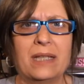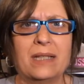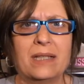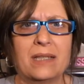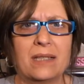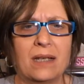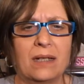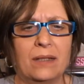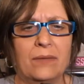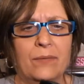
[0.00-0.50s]

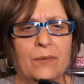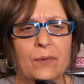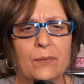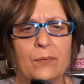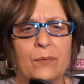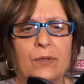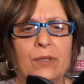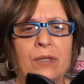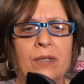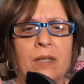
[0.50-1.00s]
inside of your
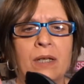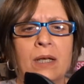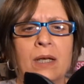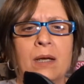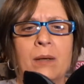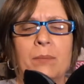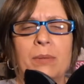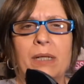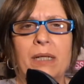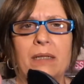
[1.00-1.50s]
foot.
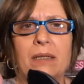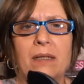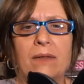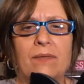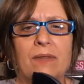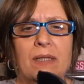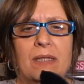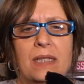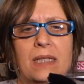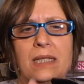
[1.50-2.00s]
But I
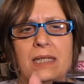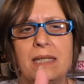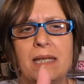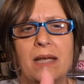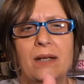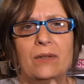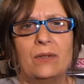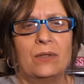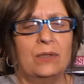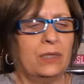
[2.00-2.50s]
love the
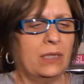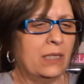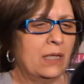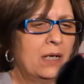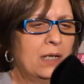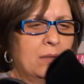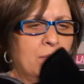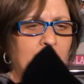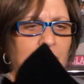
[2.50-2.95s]
detail on the UGG